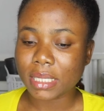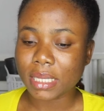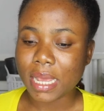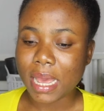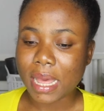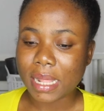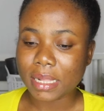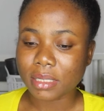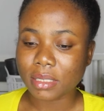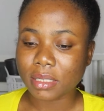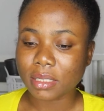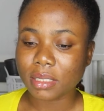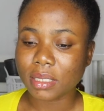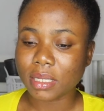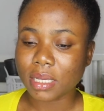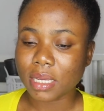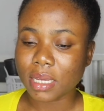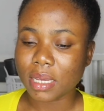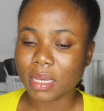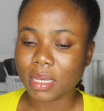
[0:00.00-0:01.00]

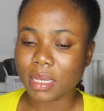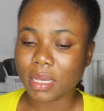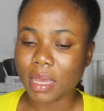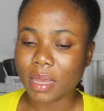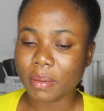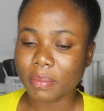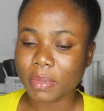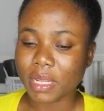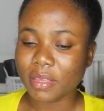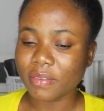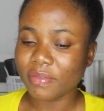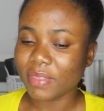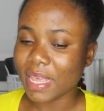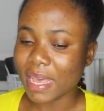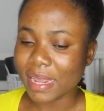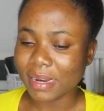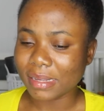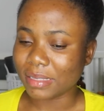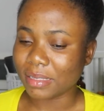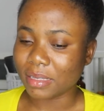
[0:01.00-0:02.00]
I believe
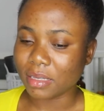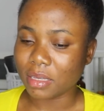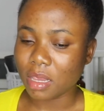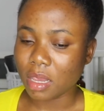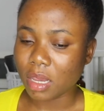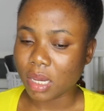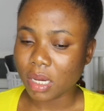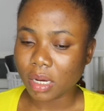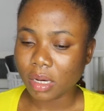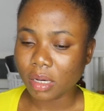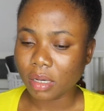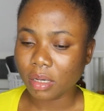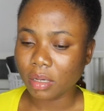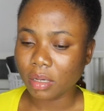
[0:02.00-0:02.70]
that is a year.